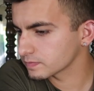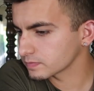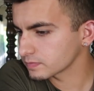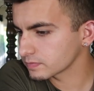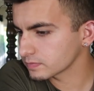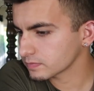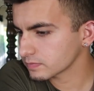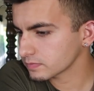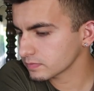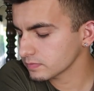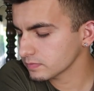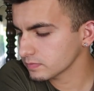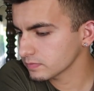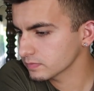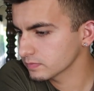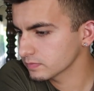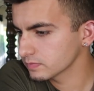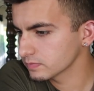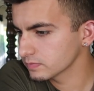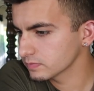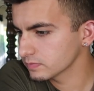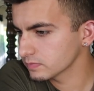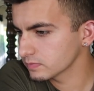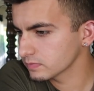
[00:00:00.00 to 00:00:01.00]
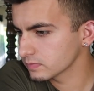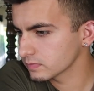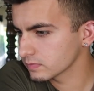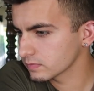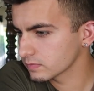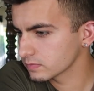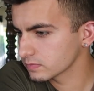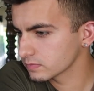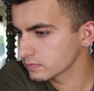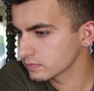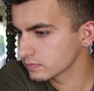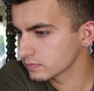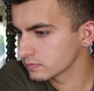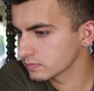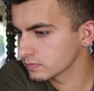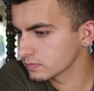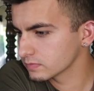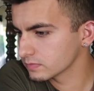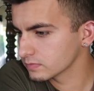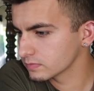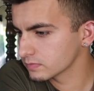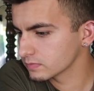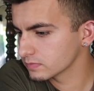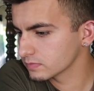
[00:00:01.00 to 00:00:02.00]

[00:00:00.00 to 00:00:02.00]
No words are spoken by the person on screen.